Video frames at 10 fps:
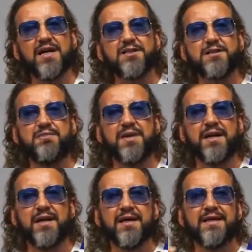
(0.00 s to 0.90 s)
The
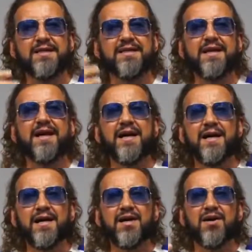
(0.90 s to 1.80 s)
translation is like
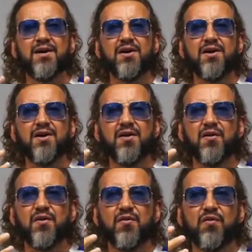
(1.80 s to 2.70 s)

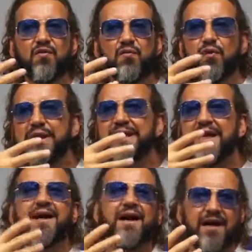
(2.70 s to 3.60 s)
self-declaration.
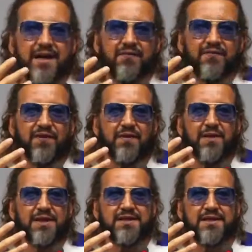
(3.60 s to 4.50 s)
I
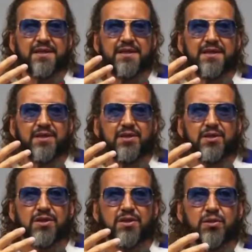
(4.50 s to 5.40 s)
am this
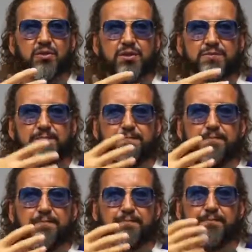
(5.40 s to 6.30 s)
information,
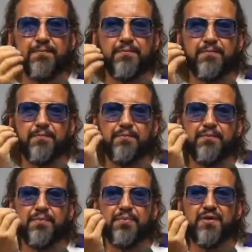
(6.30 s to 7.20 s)

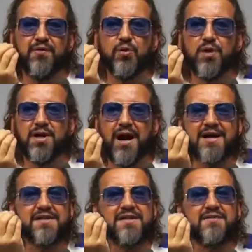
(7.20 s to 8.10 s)
which brought
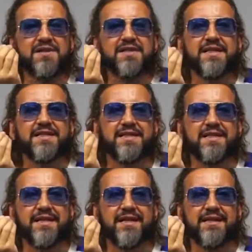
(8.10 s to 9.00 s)
to
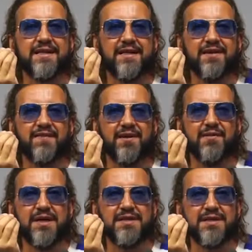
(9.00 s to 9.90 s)
activation of this
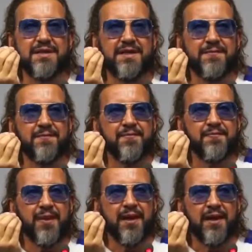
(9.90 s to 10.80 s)
information
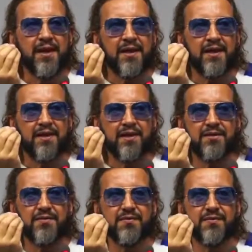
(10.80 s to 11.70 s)

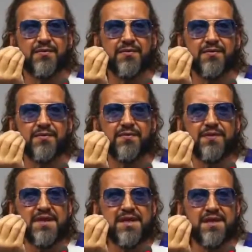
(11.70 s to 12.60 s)
exactly
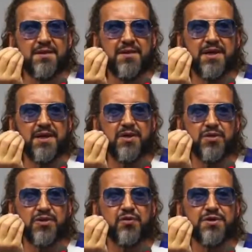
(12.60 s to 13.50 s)
those of its
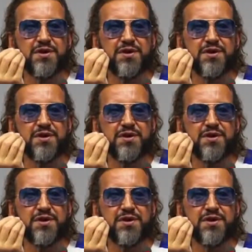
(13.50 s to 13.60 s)
properties